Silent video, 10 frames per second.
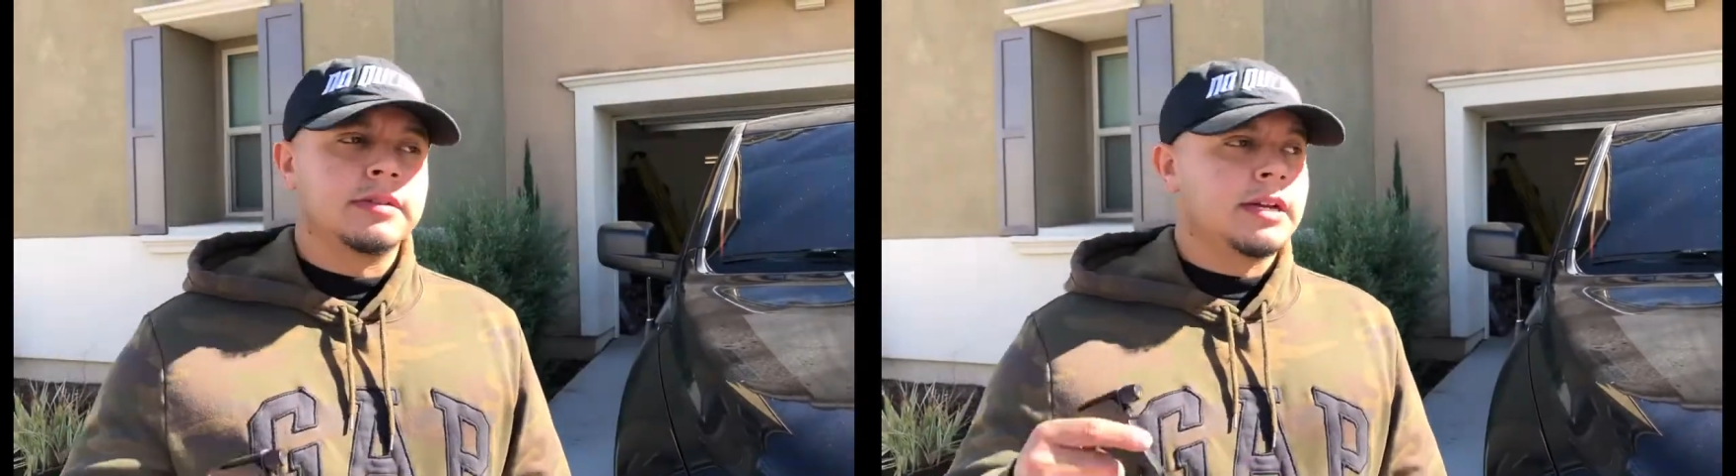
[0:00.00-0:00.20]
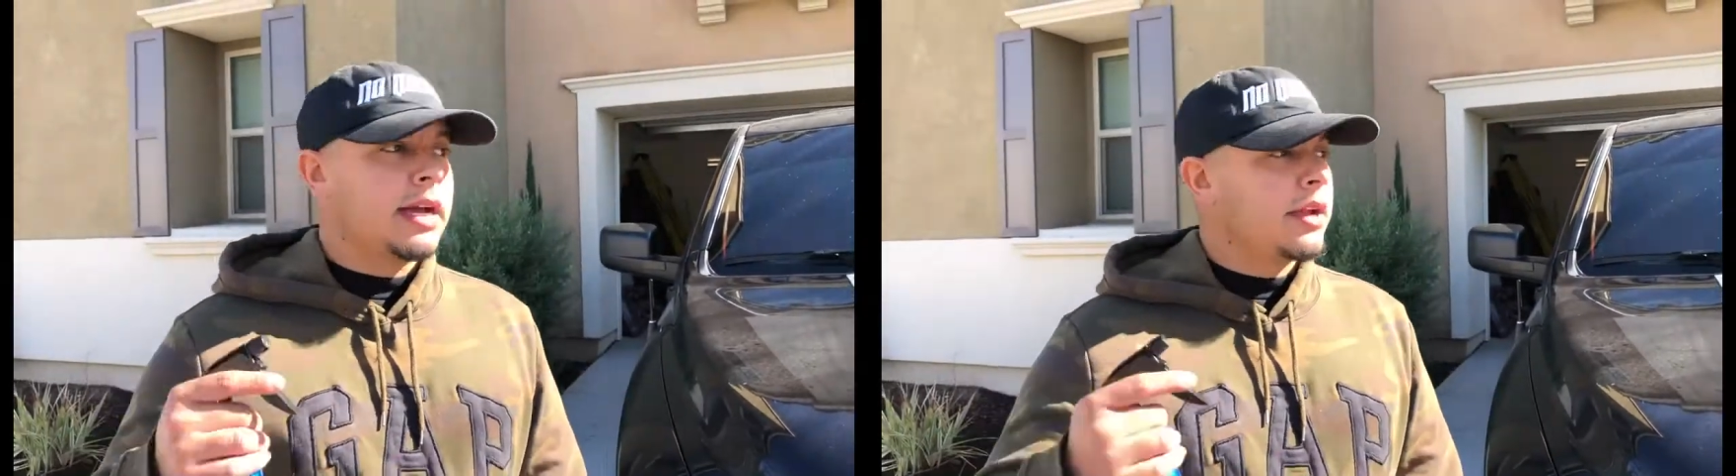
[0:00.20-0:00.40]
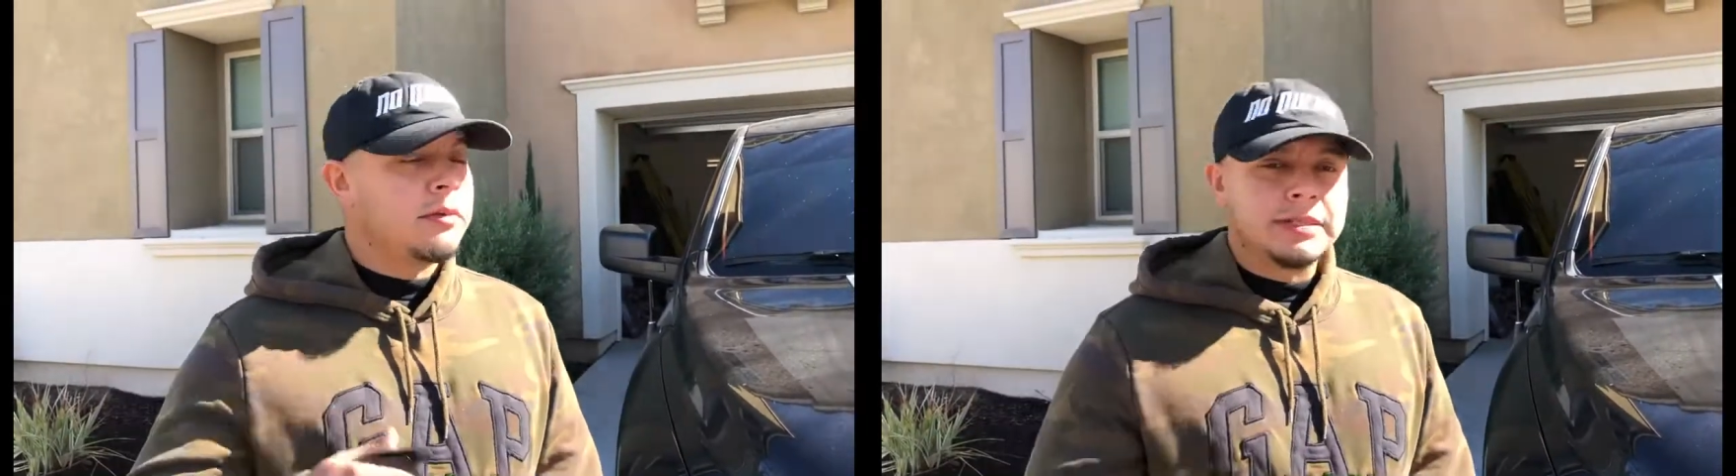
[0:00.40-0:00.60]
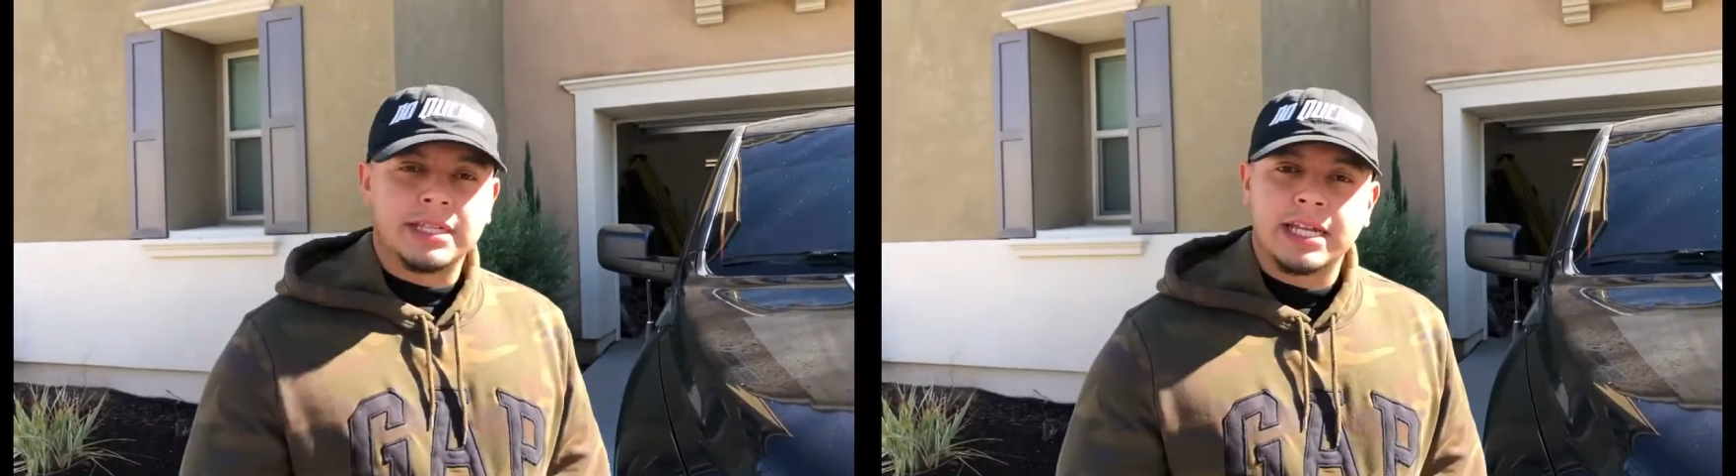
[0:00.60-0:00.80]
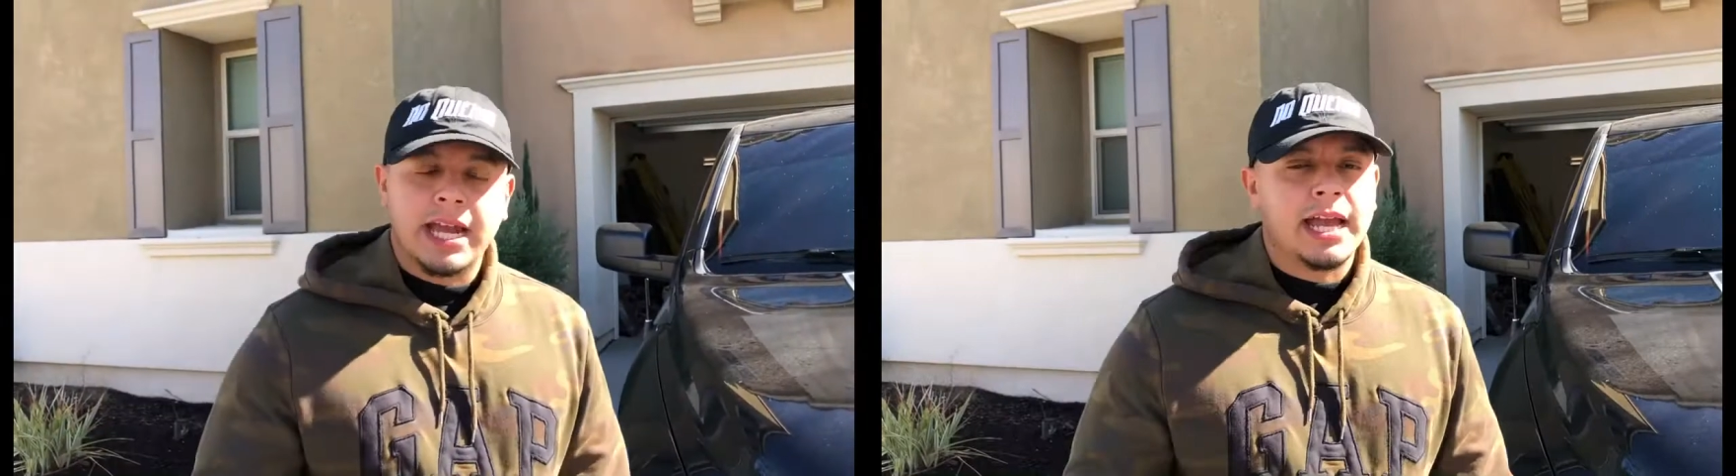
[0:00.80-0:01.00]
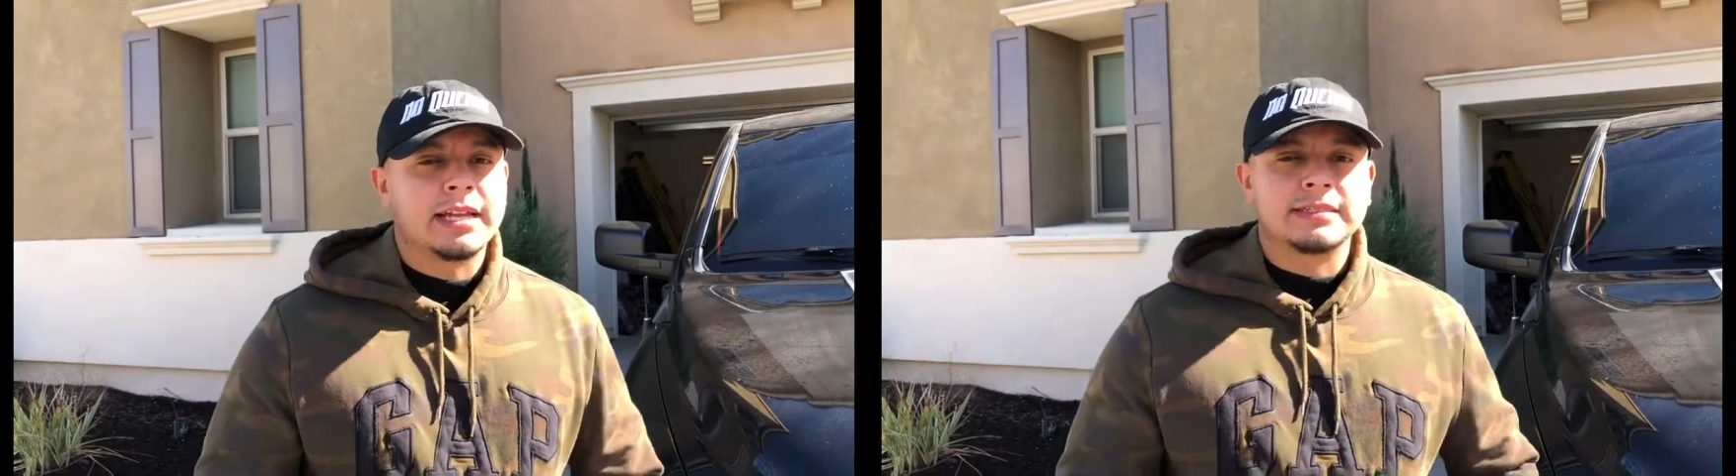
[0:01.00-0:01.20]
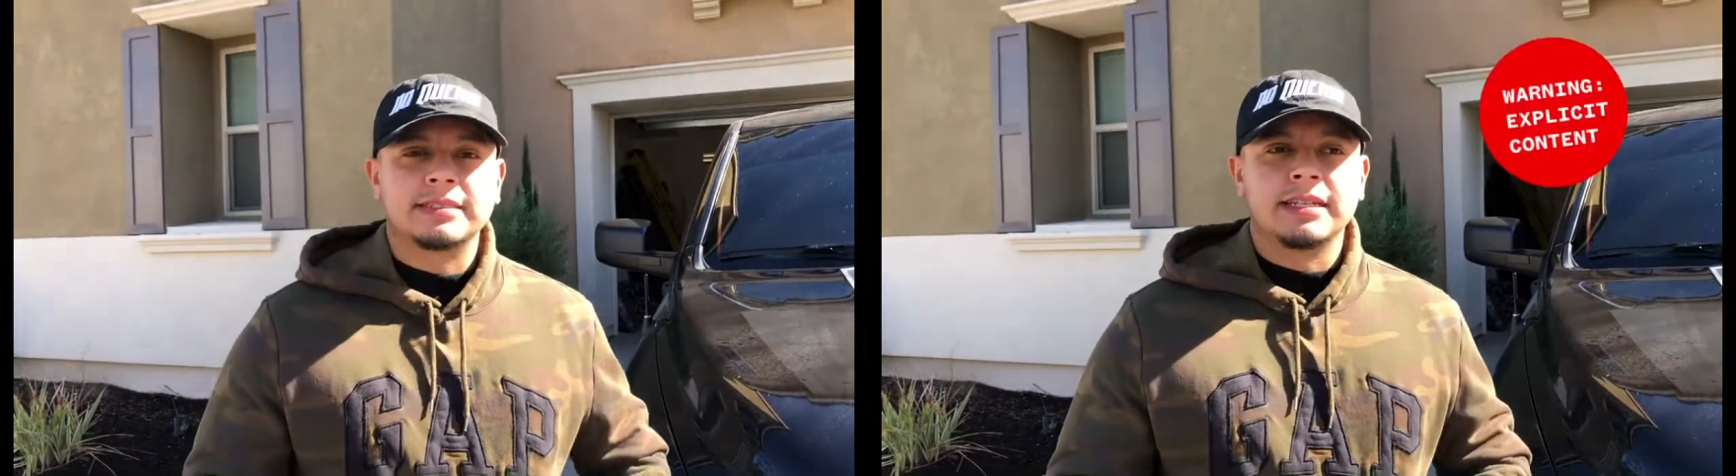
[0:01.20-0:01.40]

I always get asked,